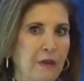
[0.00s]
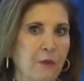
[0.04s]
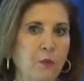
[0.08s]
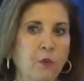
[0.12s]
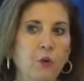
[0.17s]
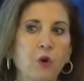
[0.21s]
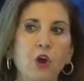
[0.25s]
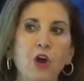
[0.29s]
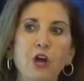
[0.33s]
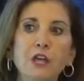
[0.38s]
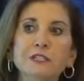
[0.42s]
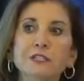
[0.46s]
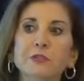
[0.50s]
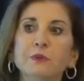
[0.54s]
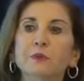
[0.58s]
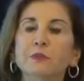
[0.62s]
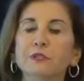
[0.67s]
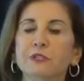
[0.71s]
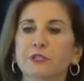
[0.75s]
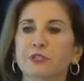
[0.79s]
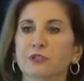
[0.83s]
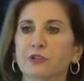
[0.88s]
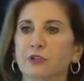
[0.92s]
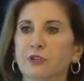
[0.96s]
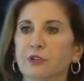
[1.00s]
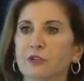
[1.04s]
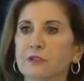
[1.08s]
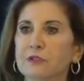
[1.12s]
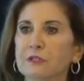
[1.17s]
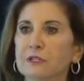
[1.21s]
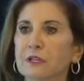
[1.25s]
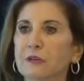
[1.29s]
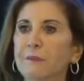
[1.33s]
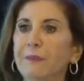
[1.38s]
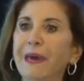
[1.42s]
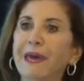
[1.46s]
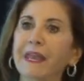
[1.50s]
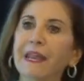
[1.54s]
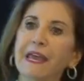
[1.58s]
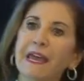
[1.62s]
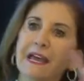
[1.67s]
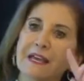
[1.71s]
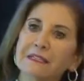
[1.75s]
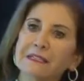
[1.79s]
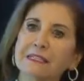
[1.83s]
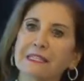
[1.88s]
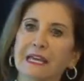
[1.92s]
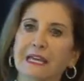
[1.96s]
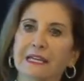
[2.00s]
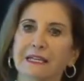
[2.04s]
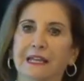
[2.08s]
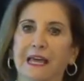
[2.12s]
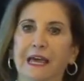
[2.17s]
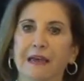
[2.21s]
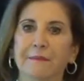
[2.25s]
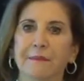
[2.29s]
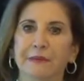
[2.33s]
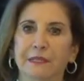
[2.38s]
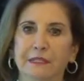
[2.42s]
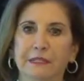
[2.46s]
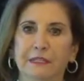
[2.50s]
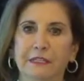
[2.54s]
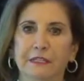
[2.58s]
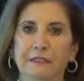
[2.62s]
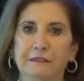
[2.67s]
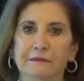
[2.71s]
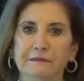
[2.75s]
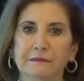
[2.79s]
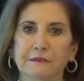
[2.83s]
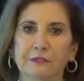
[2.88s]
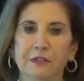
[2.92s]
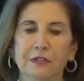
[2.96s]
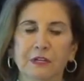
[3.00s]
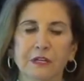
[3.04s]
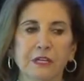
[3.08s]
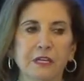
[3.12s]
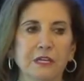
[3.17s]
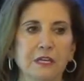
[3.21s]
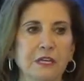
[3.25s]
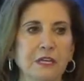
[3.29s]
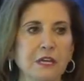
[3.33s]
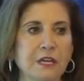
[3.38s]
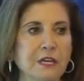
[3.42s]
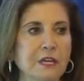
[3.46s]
We're also concerned about outside liability, right?